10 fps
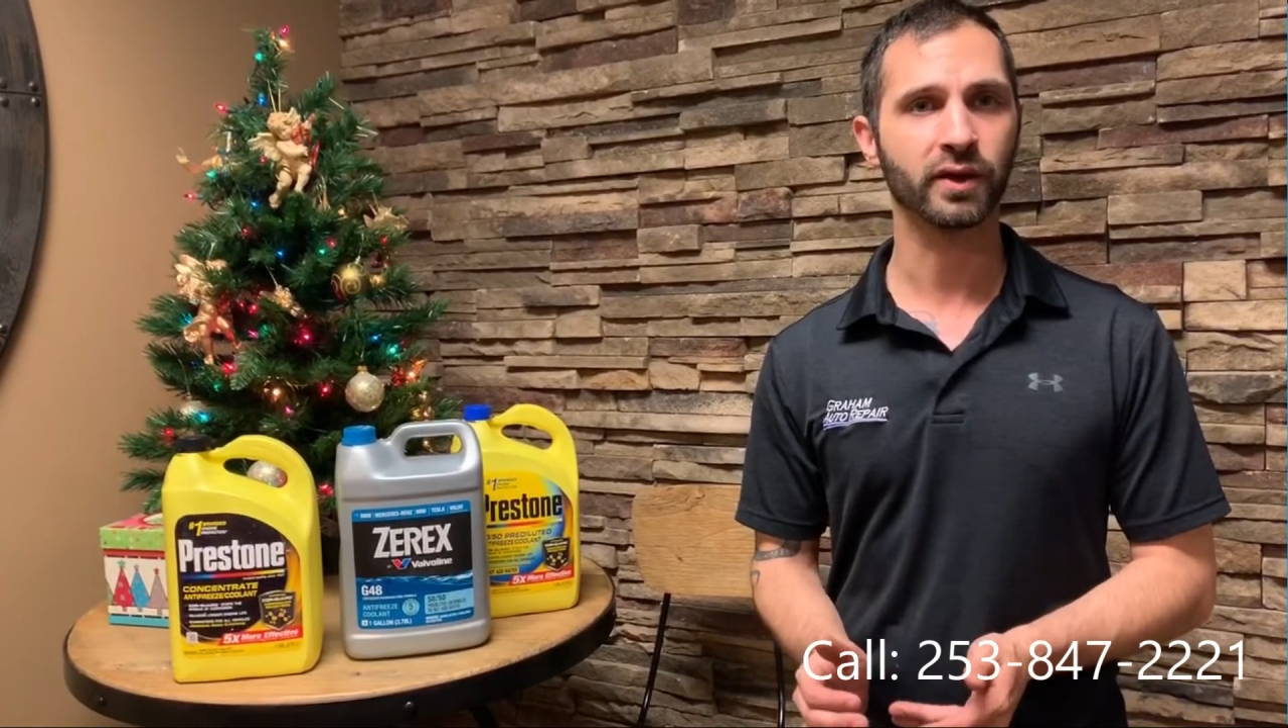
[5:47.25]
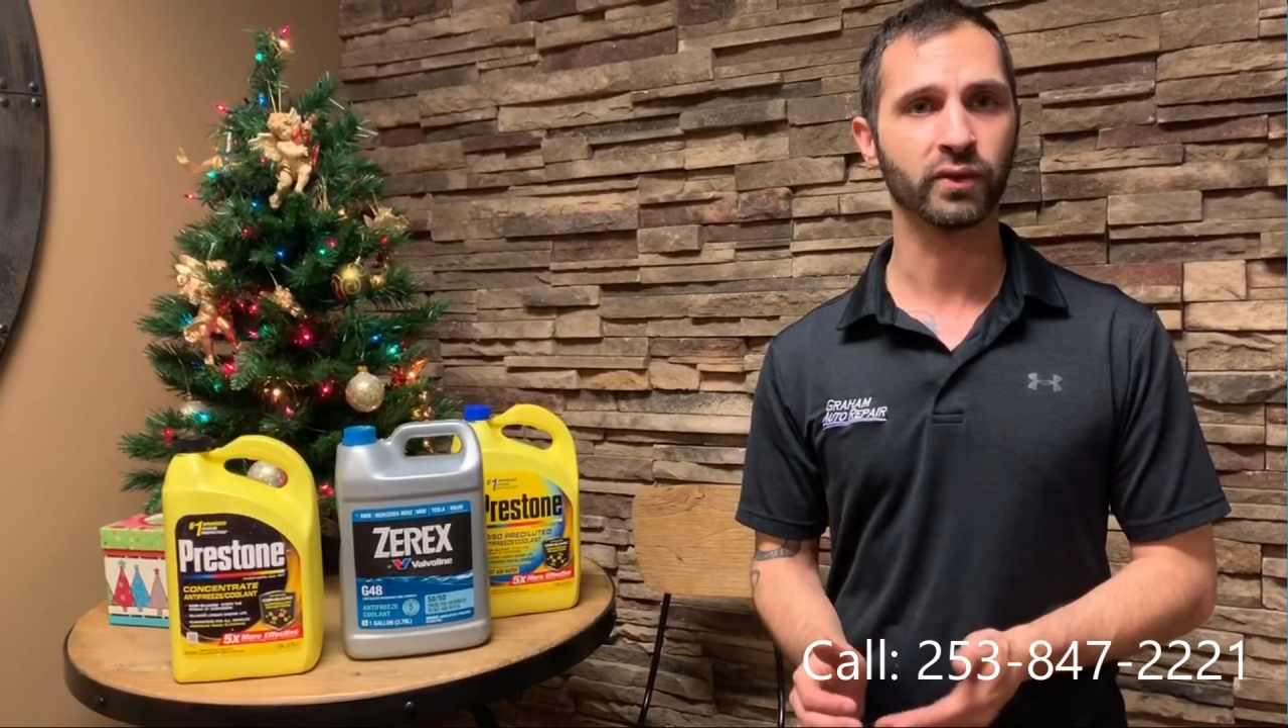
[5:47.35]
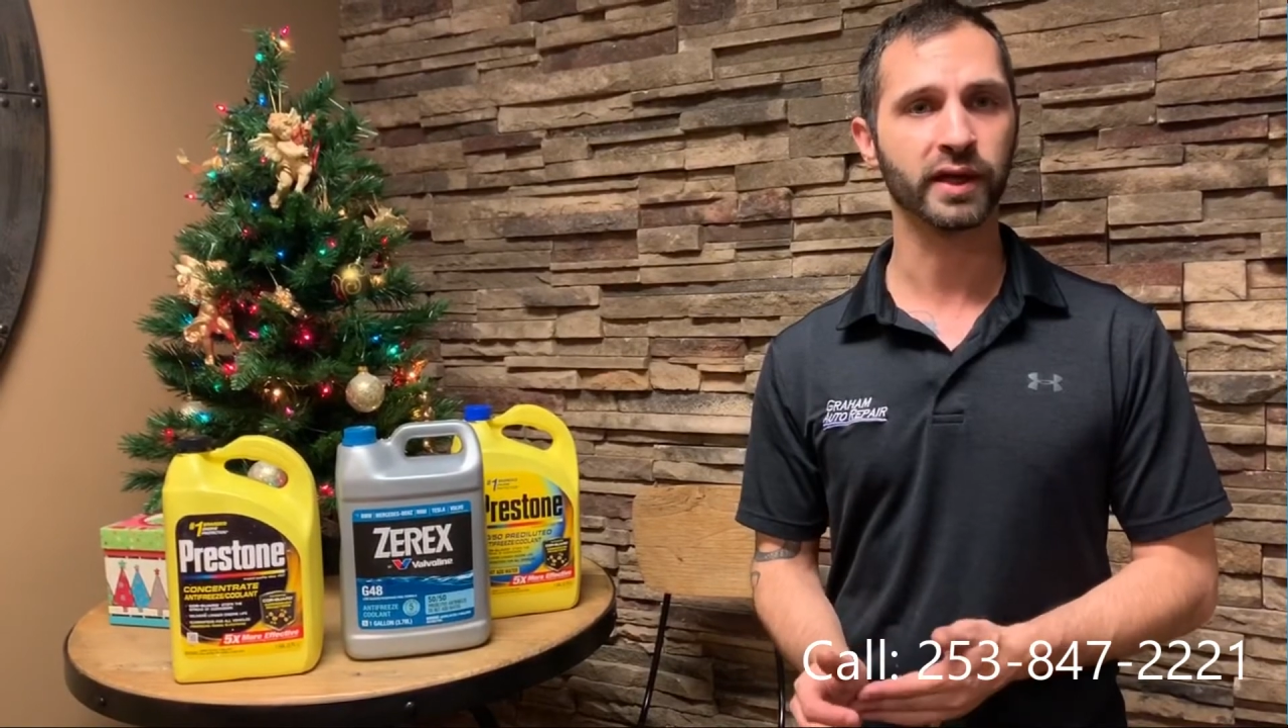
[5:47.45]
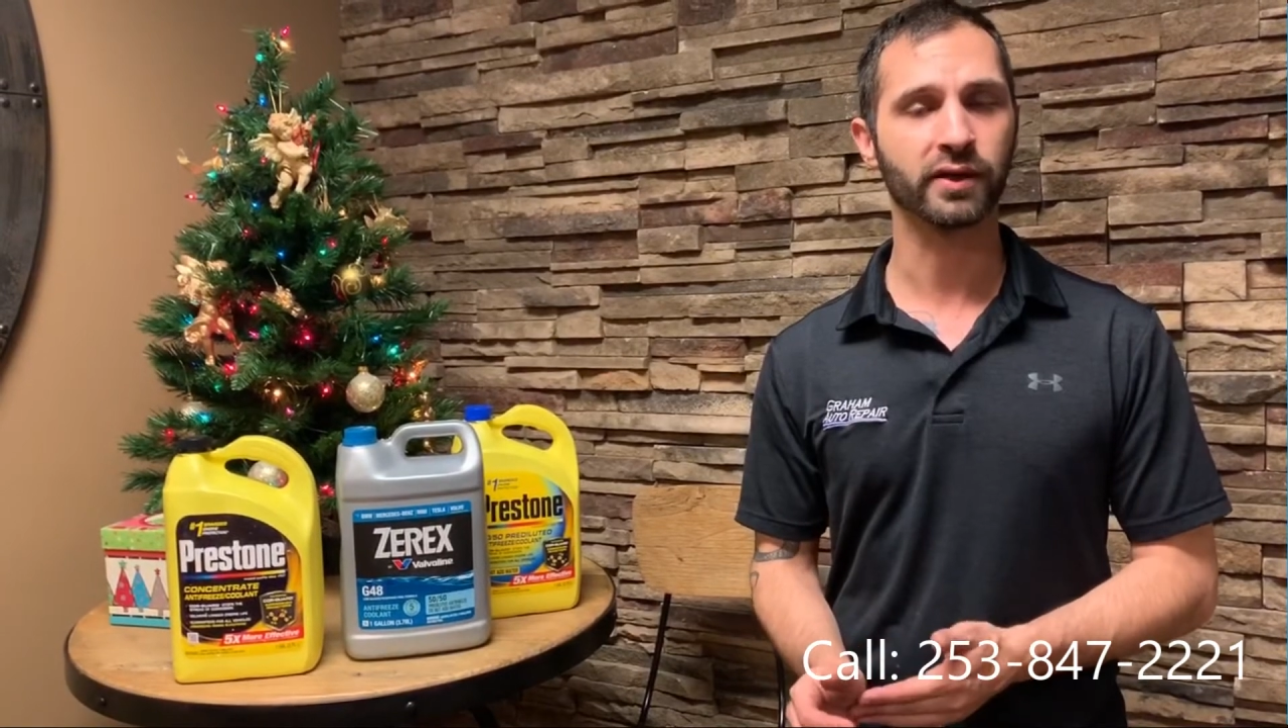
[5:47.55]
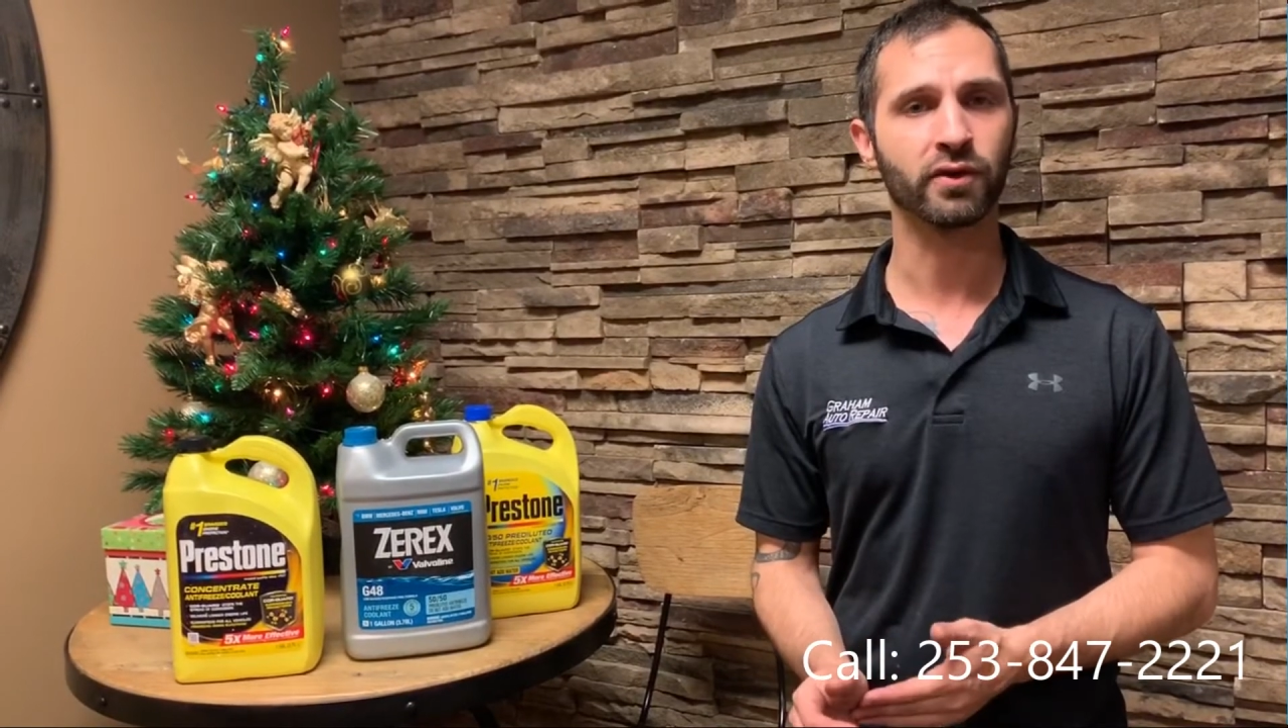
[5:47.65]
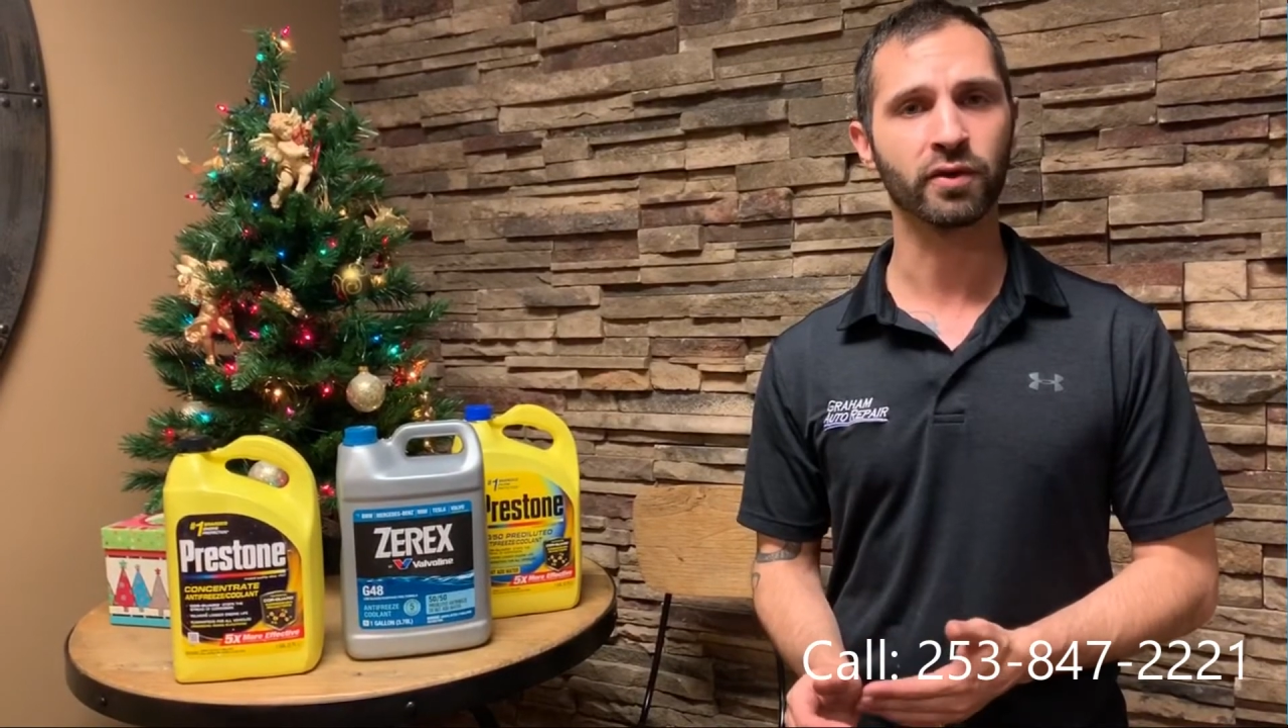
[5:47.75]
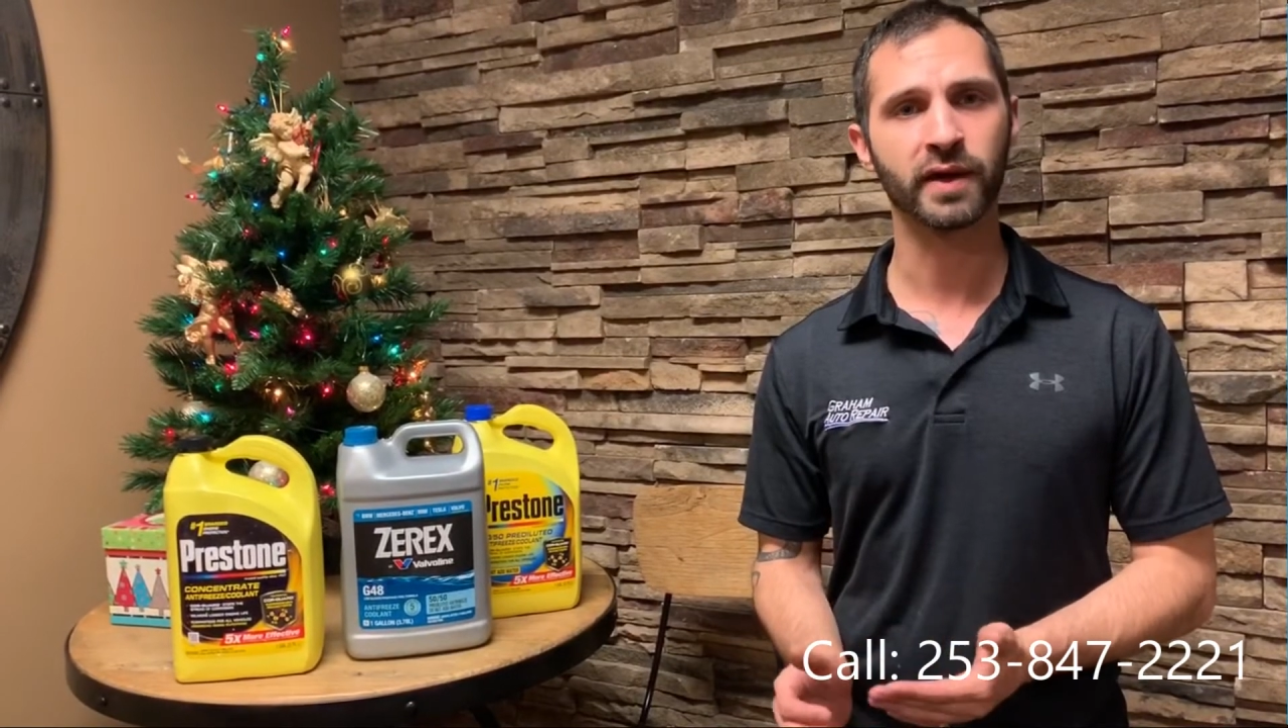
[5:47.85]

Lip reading: Rick, or